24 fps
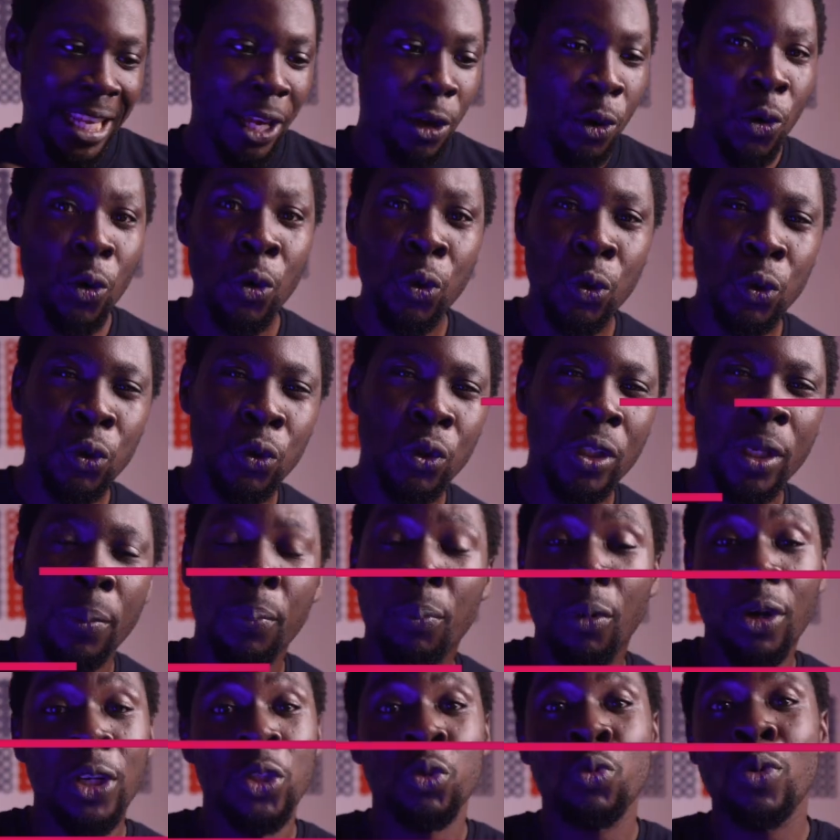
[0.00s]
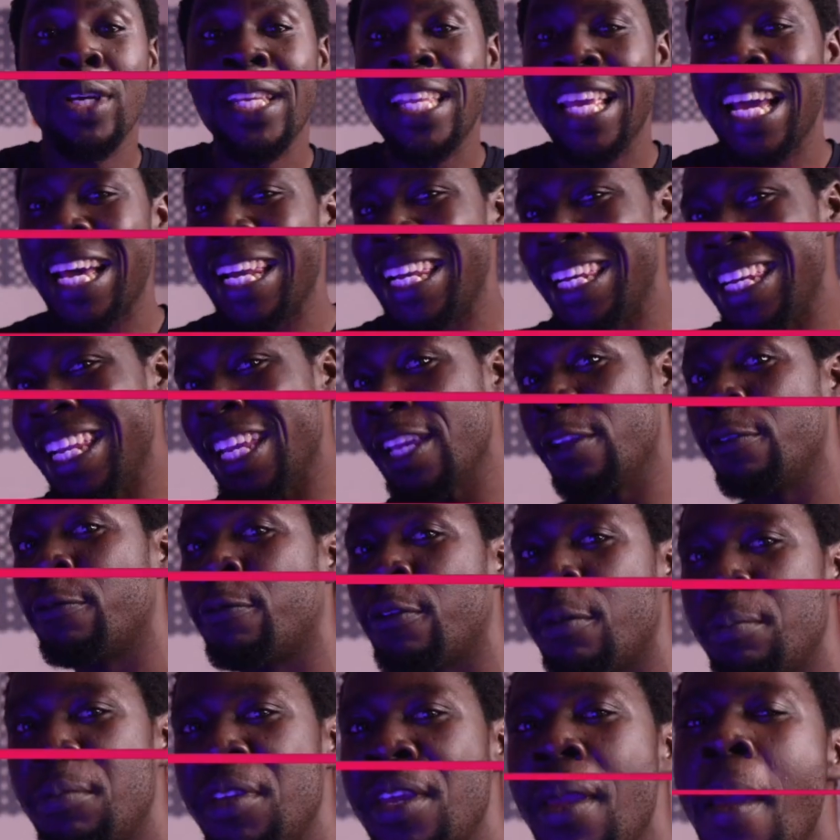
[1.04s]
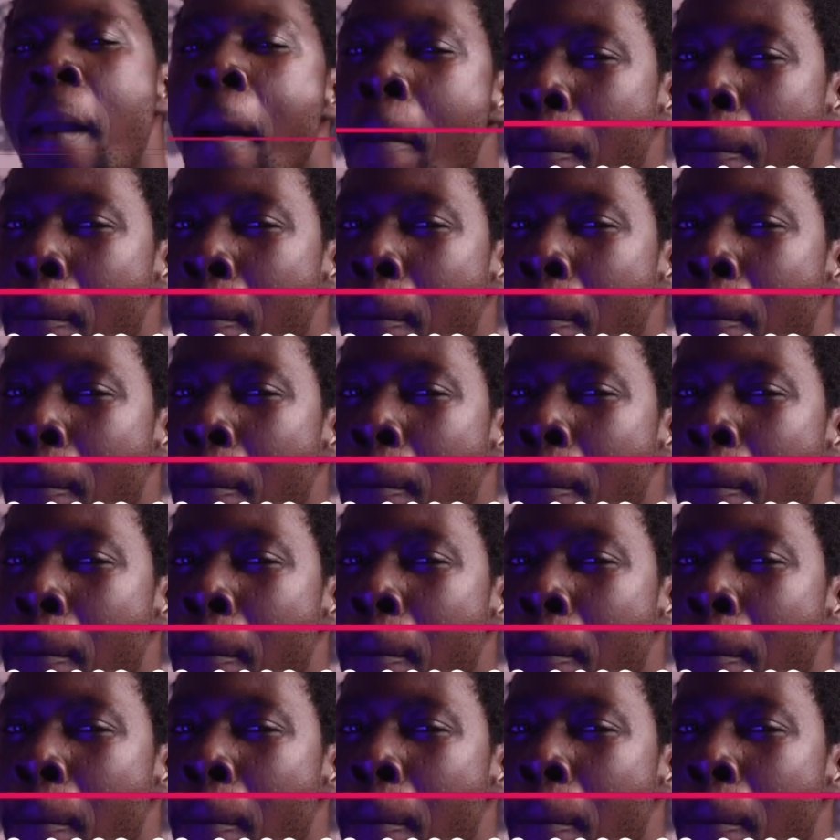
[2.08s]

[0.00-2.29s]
day old to the point where they are laying for me